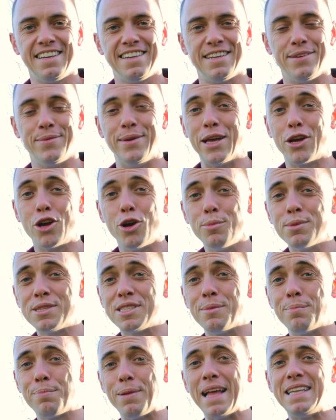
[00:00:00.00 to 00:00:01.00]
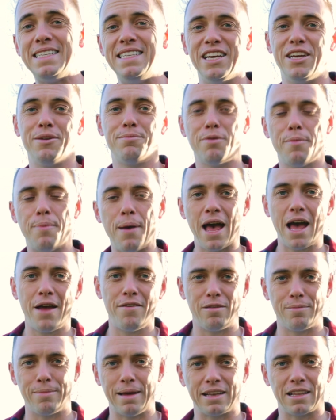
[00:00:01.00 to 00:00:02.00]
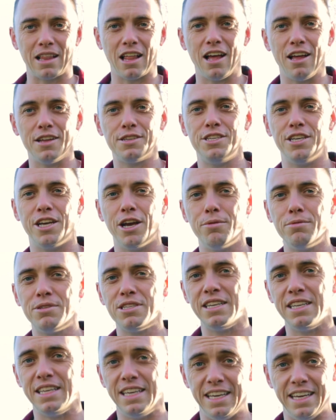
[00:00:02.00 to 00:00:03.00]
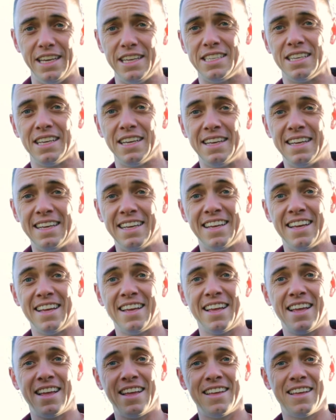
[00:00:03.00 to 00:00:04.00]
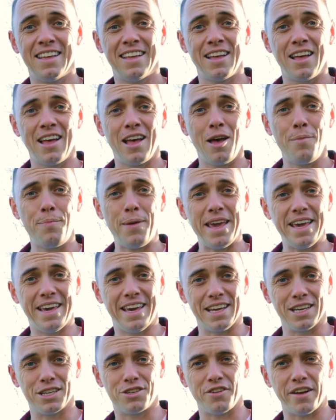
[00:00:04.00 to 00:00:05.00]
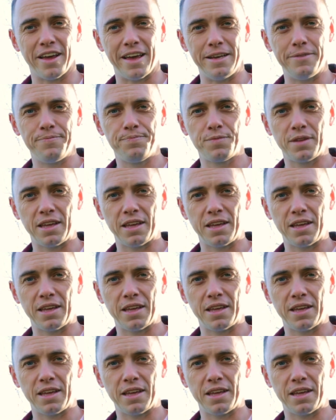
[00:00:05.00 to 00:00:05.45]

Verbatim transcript: Now when it comes to bletting and preparing medlars, you're going to need a baking tray.